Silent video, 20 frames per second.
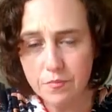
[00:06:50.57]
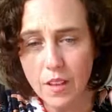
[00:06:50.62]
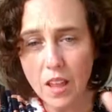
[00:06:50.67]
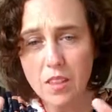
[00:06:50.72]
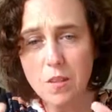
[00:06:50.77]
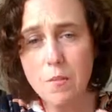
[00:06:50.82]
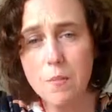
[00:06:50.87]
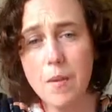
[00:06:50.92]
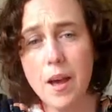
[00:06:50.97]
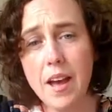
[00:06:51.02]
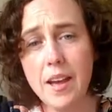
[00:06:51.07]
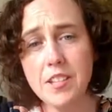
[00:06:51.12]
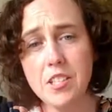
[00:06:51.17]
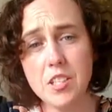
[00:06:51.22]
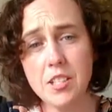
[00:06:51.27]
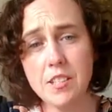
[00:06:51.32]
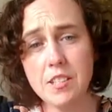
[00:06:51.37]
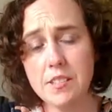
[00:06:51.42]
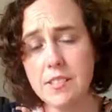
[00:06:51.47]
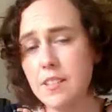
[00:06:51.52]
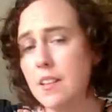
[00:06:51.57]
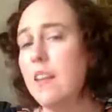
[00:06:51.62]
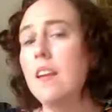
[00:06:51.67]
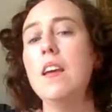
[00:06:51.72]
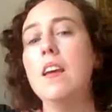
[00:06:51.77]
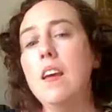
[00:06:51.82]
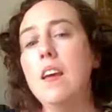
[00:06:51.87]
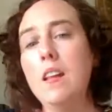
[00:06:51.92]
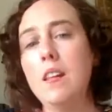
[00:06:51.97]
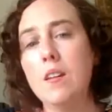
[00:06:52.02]
margins,
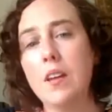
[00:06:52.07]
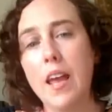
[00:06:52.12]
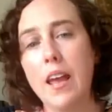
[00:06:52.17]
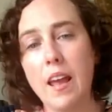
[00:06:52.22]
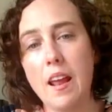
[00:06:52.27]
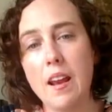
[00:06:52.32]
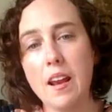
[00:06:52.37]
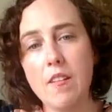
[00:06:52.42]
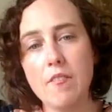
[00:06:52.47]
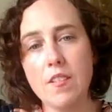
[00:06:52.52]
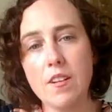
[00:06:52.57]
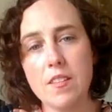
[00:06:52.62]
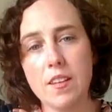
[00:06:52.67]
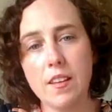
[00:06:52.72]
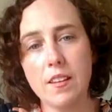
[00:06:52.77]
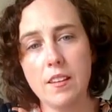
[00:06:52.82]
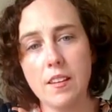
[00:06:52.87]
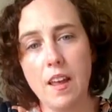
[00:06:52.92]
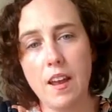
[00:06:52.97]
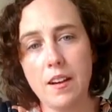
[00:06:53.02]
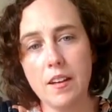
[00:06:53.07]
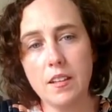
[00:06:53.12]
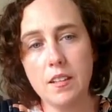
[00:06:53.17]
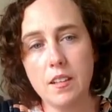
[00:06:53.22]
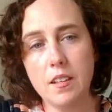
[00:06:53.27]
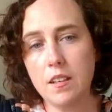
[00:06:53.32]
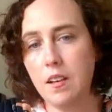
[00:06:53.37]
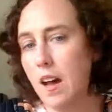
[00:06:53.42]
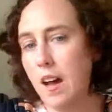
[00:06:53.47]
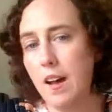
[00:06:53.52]
looking at everything
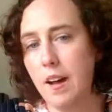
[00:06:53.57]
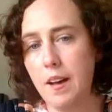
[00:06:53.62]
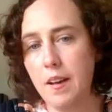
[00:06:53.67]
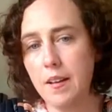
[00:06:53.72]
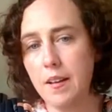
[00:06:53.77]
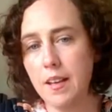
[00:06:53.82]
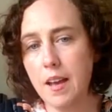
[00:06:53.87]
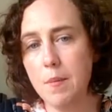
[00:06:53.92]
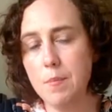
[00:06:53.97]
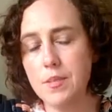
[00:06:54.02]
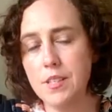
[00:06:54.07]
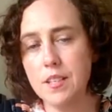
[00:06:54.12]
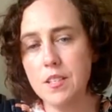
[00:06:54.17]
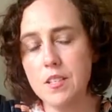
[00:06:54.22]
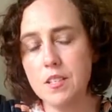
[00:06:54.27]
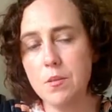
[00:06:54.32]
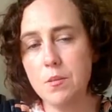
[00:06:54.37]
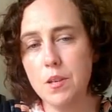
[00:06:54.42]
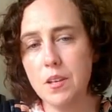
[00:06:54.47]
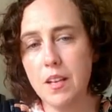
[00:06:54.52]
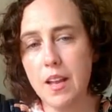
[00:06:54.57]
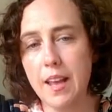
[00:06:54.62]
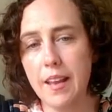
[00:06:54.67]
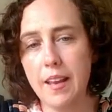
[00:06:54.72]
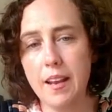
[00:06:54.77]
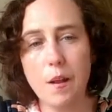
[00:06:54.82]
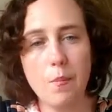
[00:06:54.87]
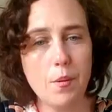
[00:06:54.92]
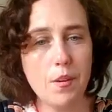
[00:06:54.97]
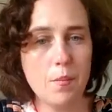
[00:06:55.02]
that comes into it, laying
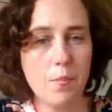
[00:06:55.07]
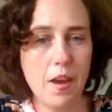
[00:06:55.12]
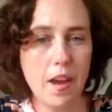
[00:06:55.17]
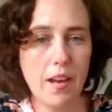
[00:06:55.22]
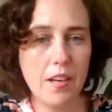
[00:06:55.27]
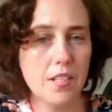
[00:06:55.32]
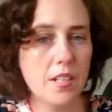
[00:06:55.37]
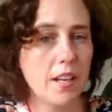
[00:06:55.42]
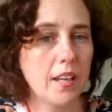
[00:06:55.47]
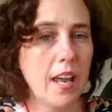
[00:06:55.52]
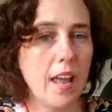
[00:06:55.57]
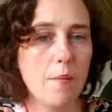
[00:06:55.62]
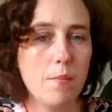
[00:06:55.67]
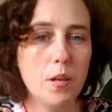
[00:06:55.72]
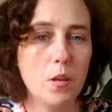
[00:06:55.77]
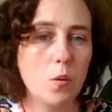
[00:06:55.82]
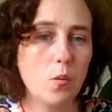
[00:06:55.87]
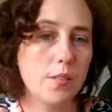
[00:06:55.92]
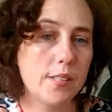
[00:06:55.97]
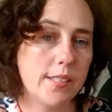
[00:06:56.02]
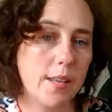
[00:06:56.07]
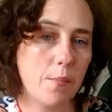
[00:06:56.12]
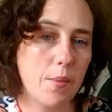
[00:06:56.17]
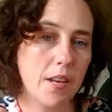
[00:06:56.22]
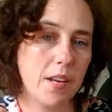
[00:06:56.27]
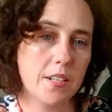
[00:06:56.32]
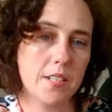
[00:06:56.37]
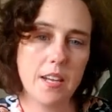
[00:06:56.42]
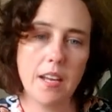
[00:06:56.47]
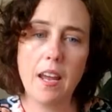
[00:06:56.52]
it up on the page. And it can be called
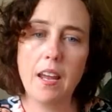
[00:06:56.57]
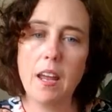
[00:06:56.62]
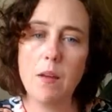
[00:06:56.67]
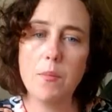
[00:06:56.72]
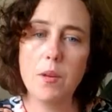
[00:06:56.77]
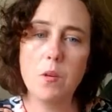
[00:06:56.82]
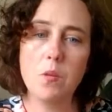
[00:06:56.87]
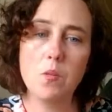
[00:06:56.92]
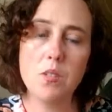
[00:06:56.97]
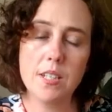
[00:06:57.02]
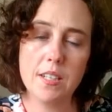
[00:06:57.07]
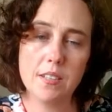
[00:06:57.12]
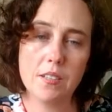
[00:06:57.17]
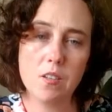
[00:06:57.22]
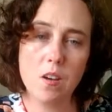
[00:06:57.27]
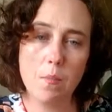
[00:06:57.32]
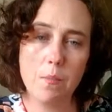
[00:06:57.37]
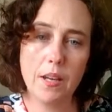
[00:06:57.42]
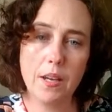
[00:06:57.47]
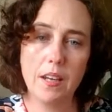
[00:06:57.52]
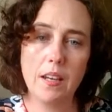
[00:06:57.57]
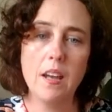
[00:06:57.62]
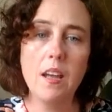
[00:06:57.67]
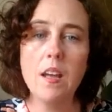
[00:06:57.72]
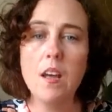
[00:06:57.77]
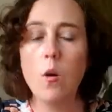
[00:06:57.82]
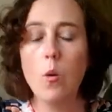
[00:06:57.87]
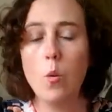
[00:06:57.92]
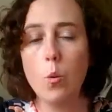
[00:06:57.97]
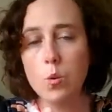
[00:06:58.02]
sub-editing, it can be called desktoping
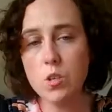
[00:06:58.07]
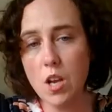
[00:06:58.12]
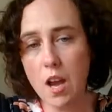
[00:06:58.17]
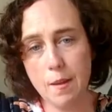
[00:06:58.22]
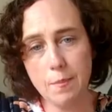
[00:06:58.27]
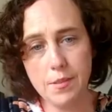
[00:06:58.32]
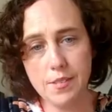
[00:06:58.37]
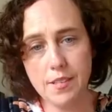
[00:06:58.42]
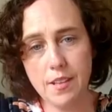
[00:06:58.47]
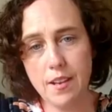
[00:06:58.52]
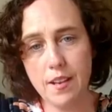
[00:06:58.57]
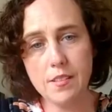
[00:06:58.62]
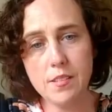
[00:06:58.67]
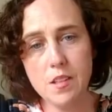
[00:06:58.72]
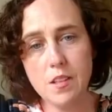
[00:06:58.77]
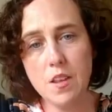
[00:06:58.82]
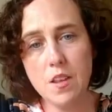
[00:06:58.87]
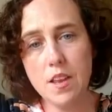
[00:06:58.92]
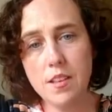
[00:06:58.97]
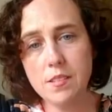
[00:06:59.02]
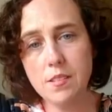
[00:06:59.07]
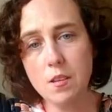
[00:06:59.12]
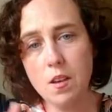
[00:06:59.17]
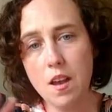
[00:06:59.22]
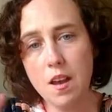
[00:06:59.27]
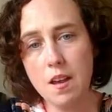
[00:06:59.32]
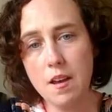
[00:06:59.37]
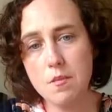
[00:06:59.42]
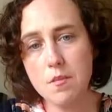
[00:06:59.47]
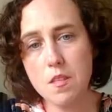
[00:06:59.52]
or typesetting. So that's
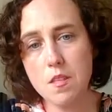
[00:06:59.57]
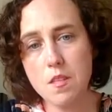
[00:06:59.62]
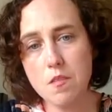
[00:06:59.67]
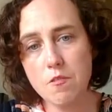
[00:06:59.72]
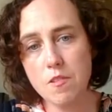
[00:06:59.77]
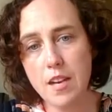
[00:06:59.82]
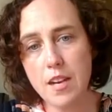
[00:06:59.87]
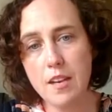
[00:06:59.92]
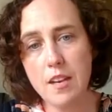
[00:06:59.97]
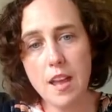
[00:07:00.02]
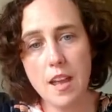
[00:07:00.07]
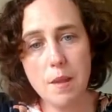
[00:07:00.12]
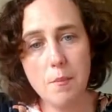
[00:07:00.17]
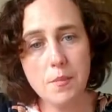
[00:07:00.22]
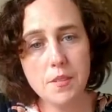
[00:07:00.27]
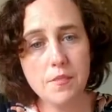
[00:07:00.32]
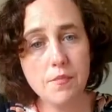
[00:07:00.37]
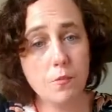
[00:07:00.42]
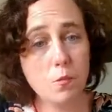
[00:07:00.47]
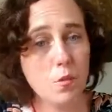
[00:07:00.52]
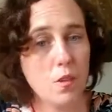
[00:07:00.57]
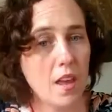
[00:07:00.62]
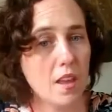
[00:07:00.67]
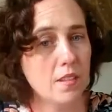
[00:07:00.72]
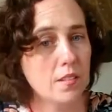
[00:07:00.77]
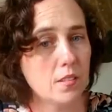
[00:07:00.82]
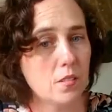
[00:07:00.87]
the 3 names for that